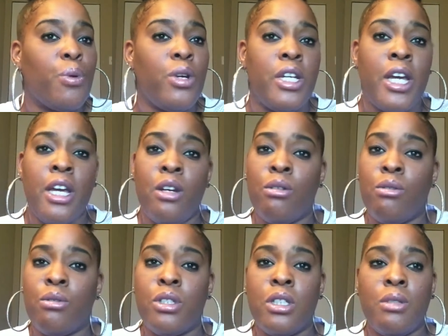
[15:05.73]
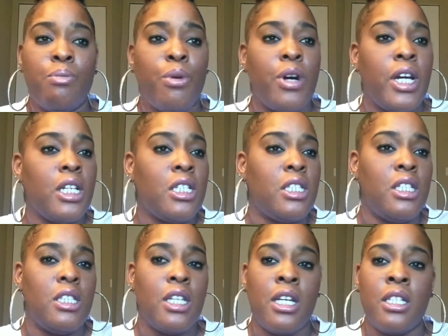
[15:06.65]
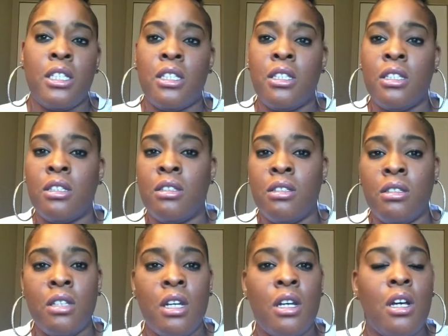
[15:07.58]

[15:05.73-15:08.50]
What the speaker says: prenatals and pregnancy tests and